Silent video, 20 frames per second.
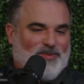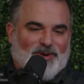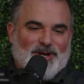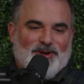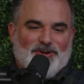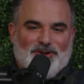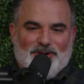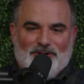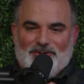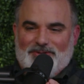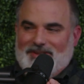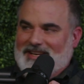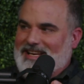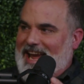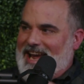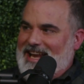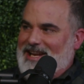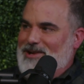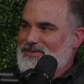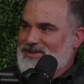where you uh-huh. knew the
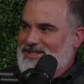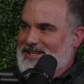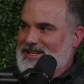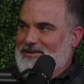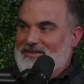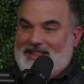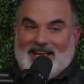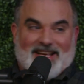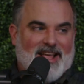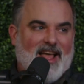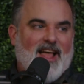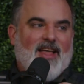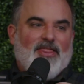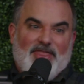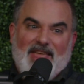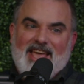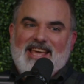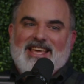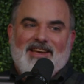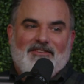candy was going to like
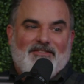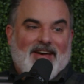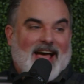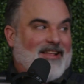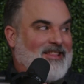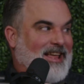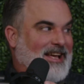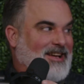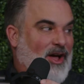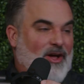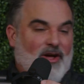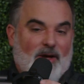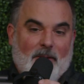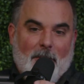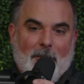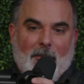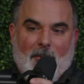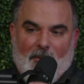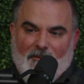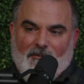candy. they give out like
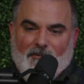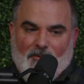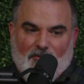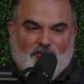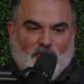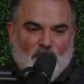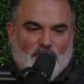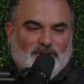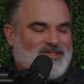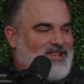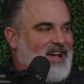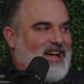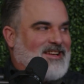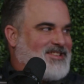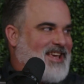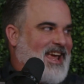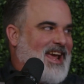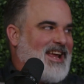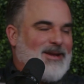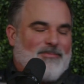full size
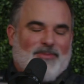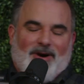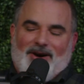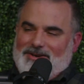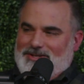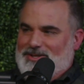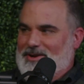candy bars